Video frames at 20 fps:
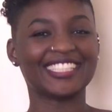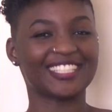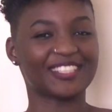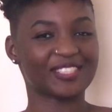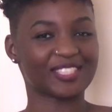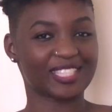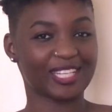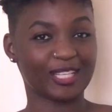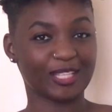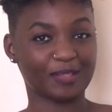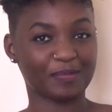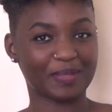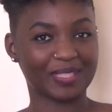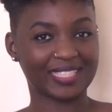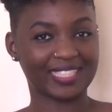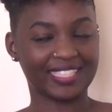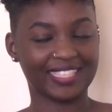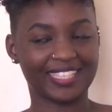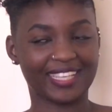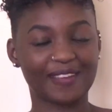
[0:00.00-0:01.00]
was trying to be
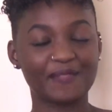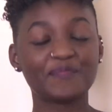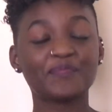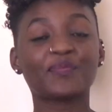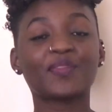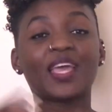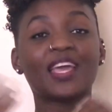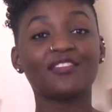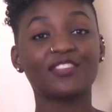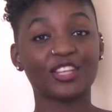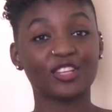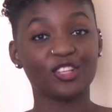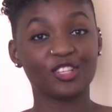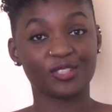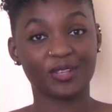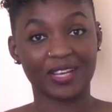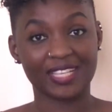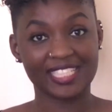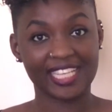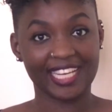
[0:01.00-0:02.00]
asleep. If you're new
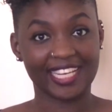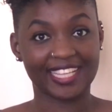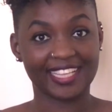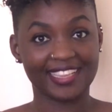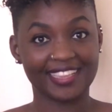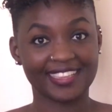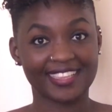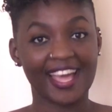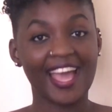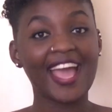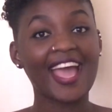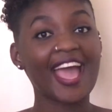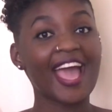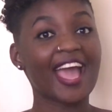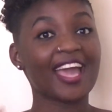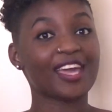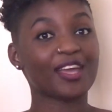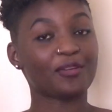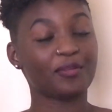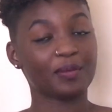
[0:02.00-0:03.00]
to our channel,
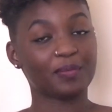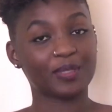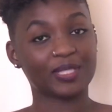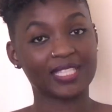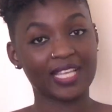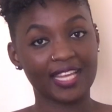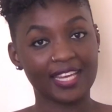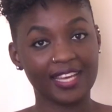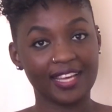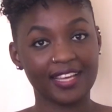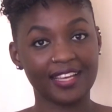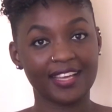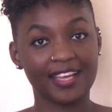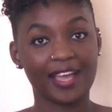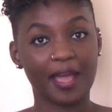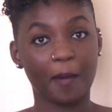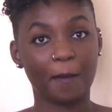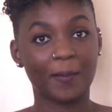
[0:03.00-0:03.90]
karibu sana.